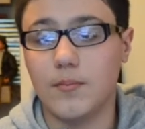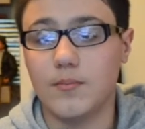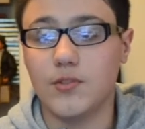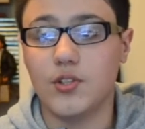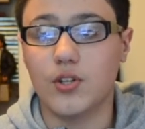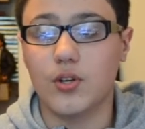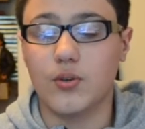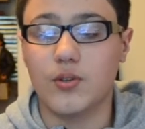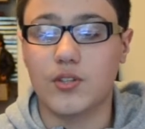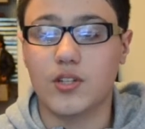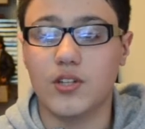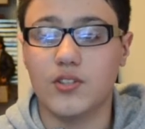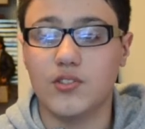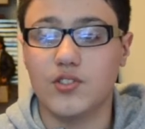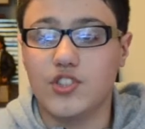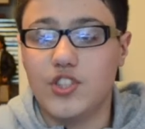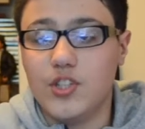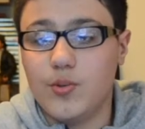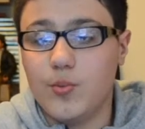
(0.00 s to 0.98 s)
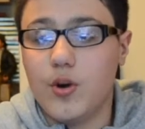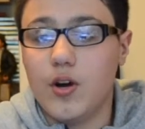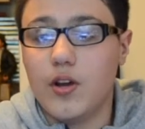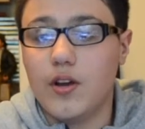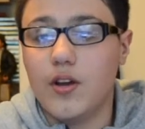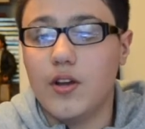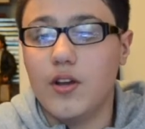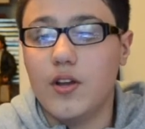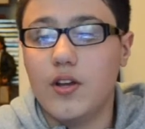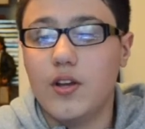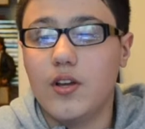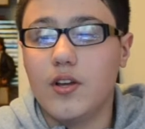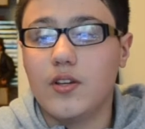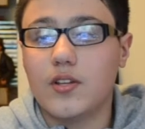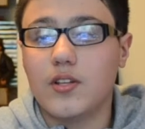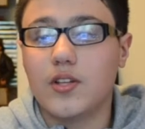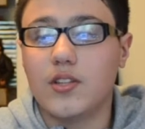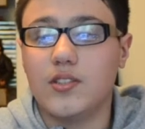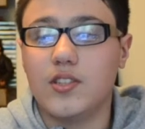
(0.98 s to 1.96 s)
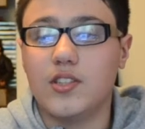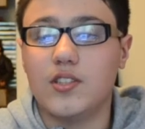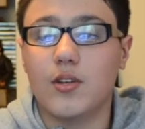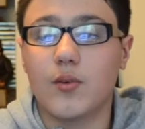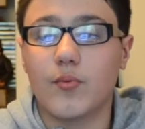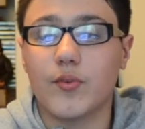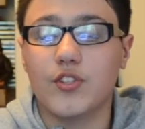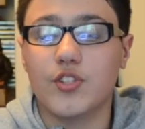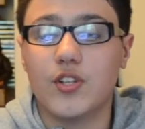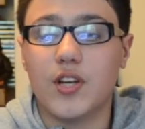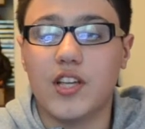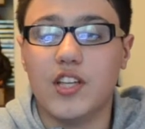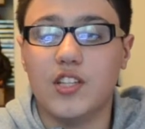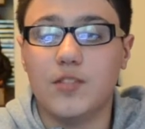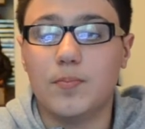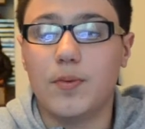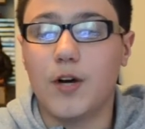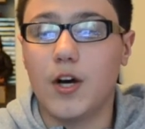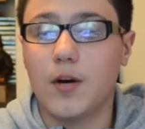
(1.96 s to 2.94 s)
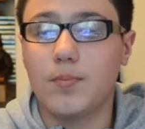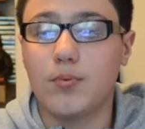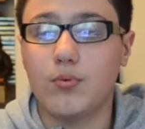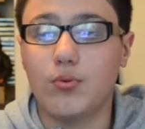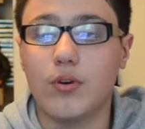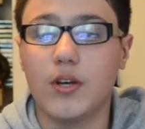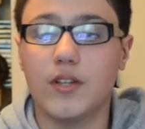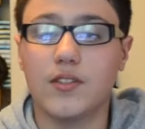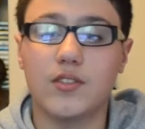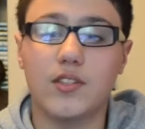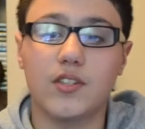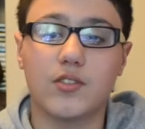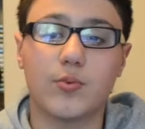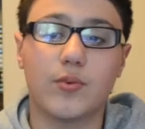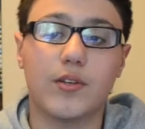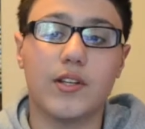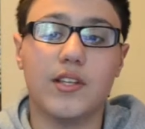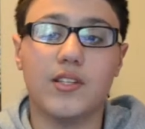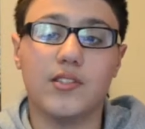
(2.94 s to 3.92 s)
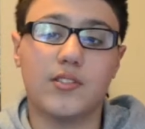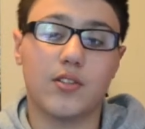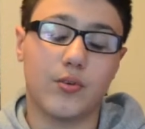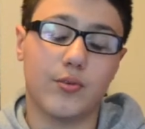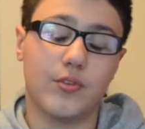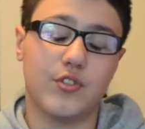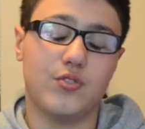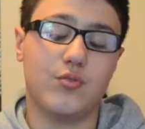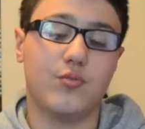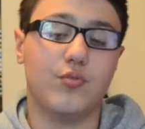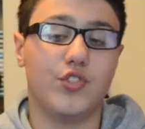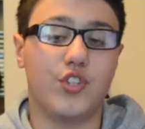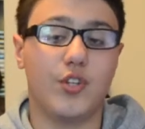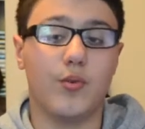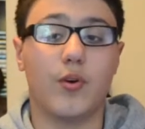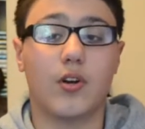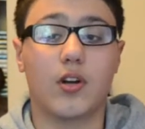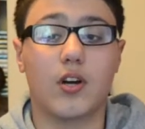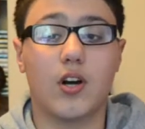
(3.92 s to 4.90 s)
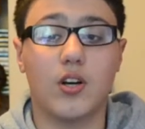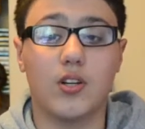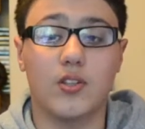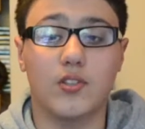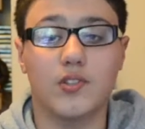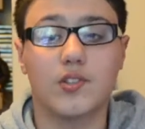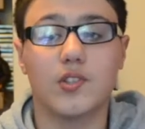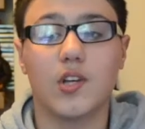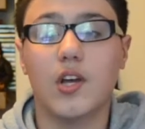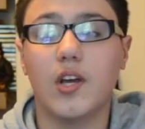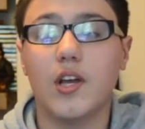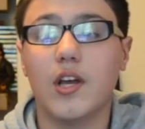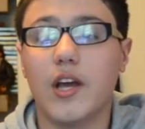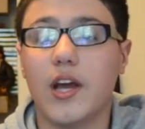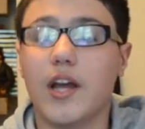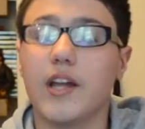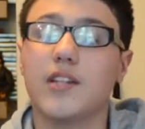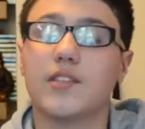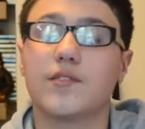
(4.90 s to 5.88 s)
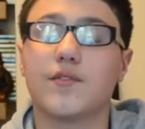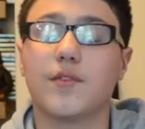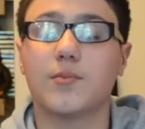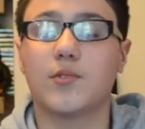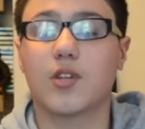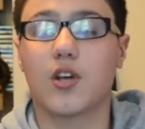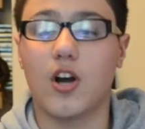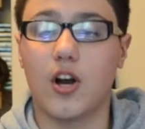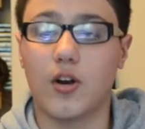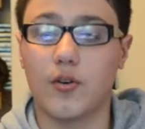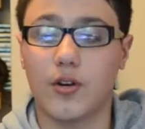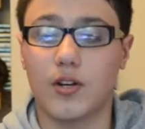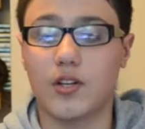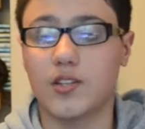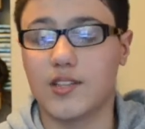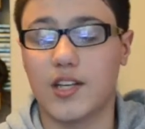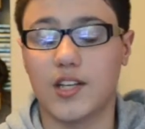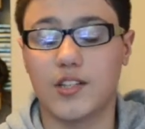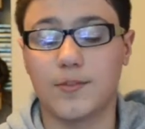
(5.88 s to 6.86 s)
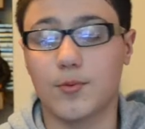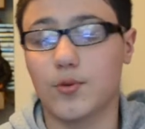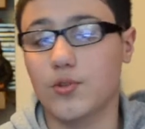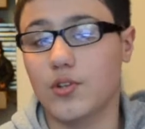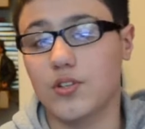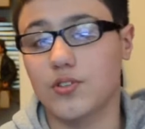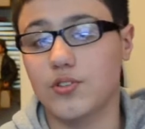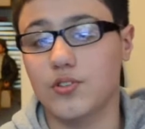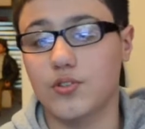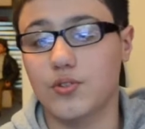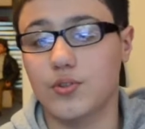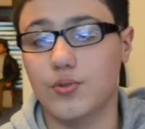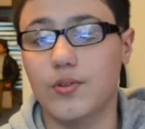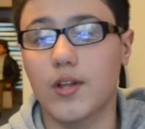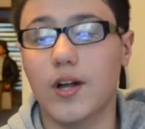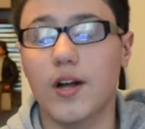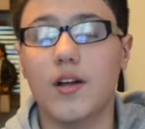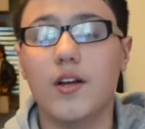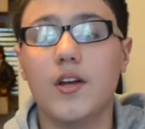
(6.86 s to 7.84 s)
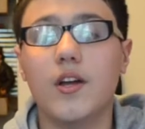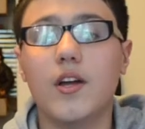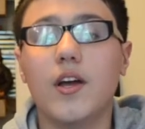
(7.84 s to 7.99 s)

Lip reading: You know, because G1, because he's purple, and this one he's original G1 colors, and it's from Takara because Hasbro doesn't do that.